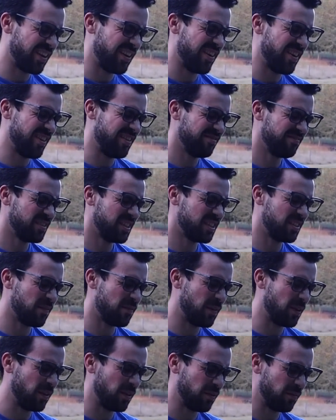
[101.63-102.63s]
I don't know, just the
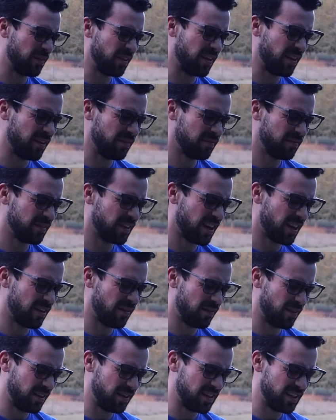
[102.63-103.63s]
feel of the kind
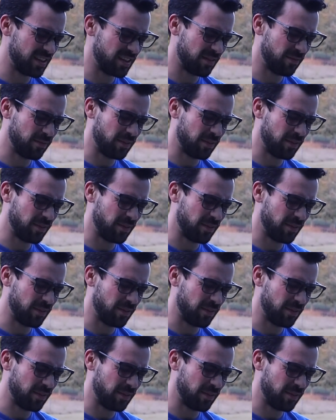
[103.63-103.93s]
of the disc